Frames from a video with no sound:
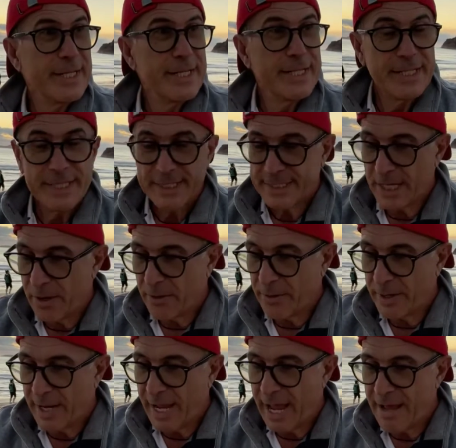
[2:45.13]
So
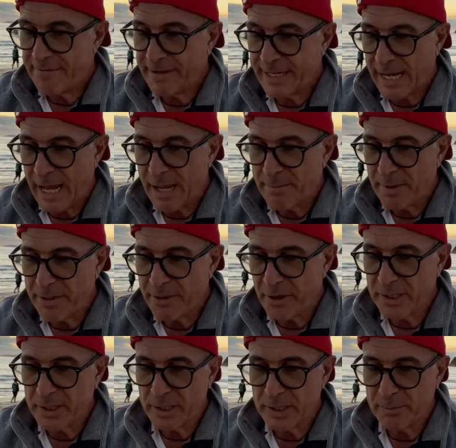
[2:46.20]
having a
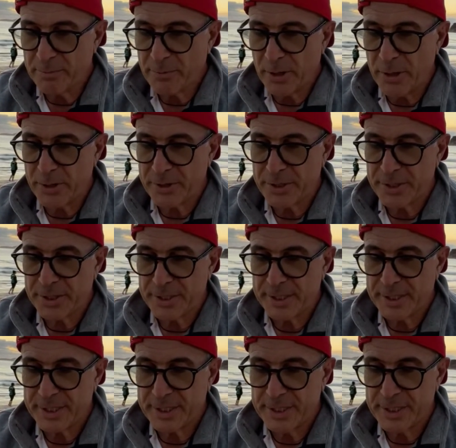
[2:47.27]
methodical approach
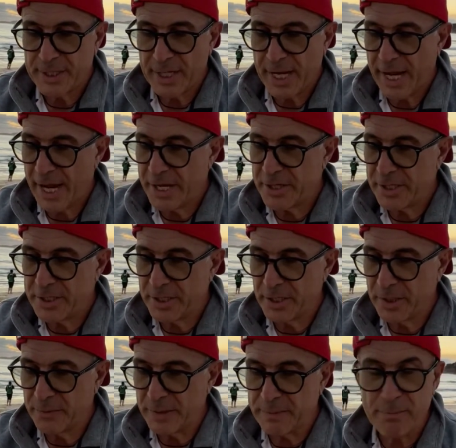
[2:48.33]
to how you deal
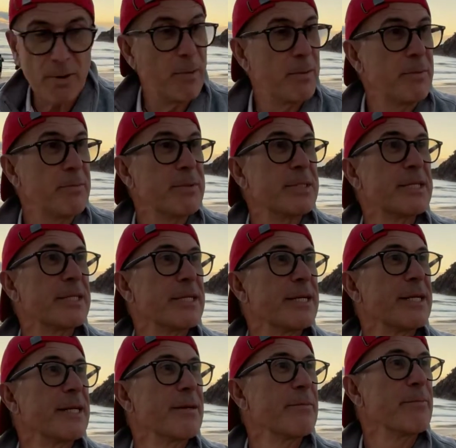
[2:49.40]
with problems,
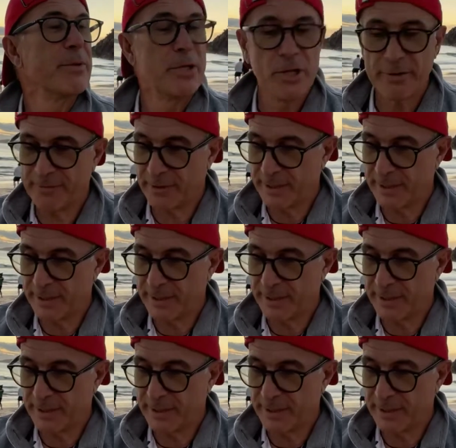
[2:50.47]
beautiful.